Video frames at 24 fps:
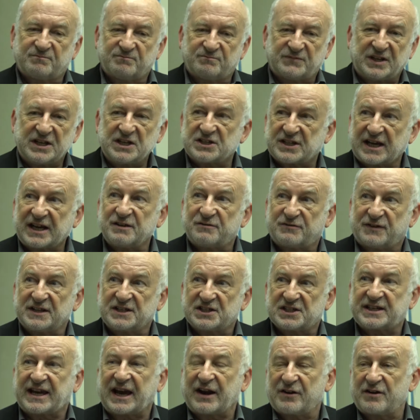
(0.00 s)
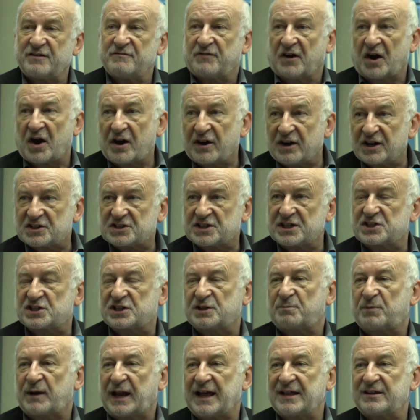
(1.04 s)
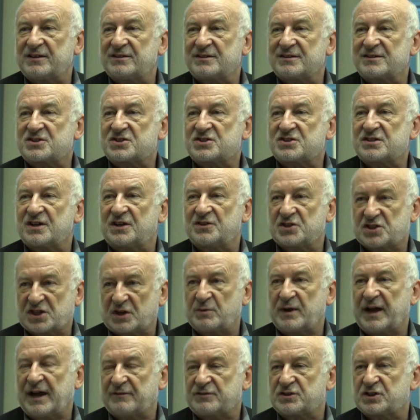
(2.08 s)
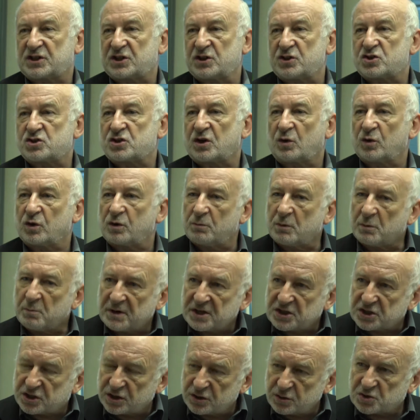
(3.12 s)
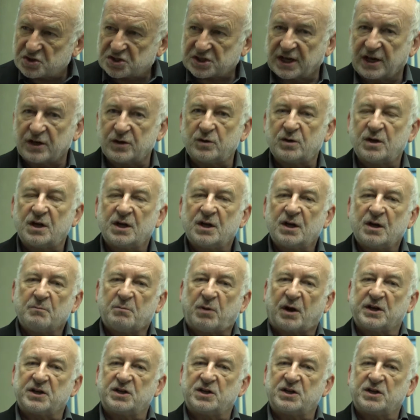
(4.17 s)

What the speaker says: These aphids carry viruses to plants, and so we have to control them, and we do so by